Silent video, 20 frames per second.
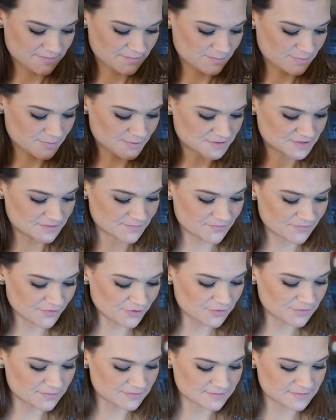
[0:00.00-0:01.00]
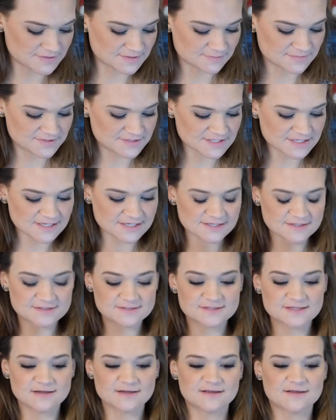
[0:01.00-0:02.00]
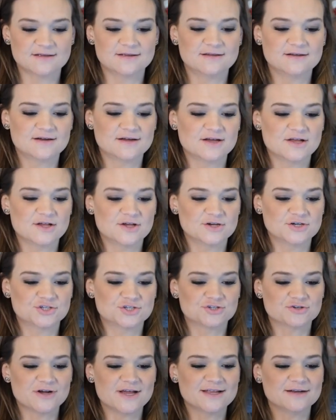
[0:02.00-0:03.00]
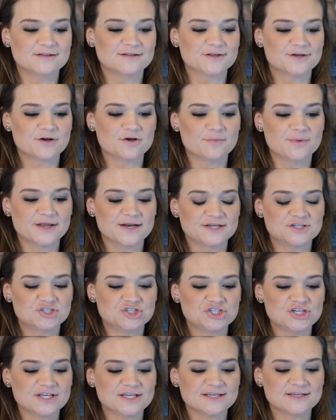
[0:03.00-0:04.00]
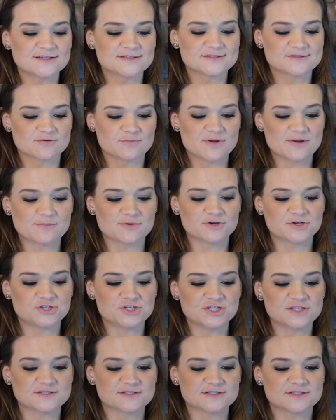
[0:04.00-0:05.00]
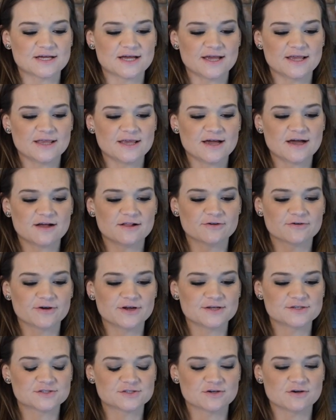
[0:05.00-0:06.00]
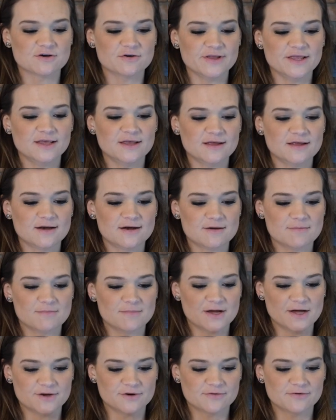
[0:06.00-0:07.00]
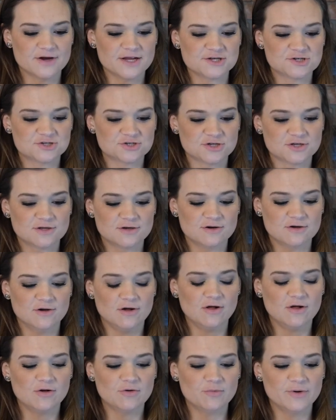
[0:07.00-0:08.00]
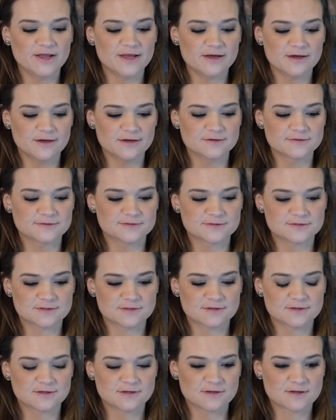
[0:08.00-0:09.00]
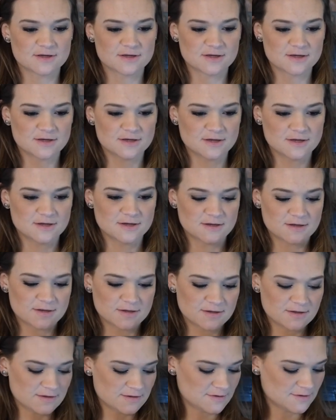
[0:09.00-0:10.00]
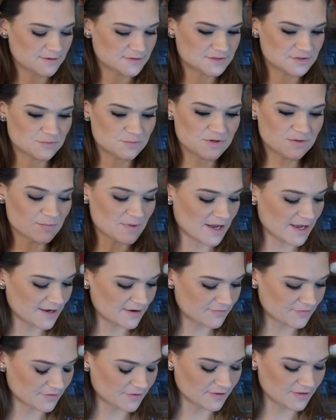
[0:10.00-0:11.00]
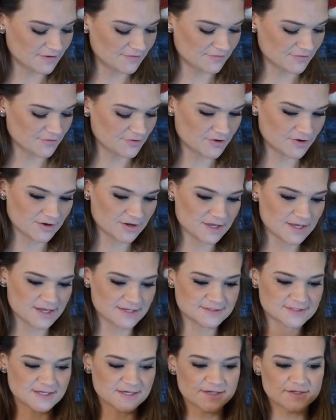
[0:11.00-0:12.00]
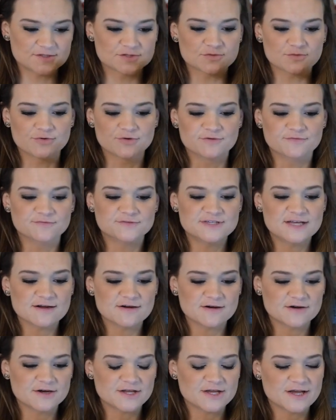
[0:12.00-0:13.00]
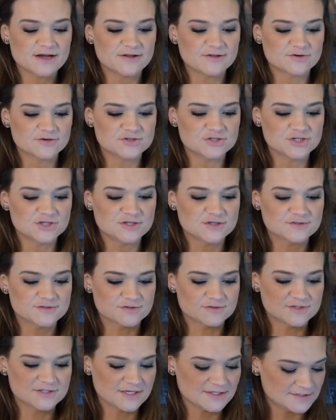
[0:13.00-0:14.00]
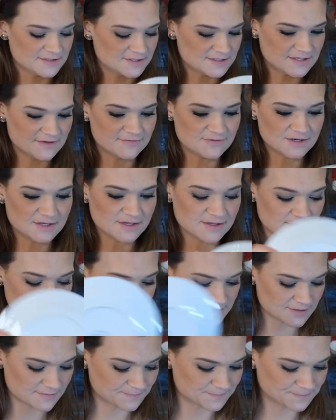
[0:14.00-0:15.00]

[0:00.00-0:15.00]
Put some fruit, some seeds, shred a little bit of cheese. Remember, cheese is high calorie, so in moderation, always. Also be mindful if your dog has any sort of dairy allergies or sensitivities.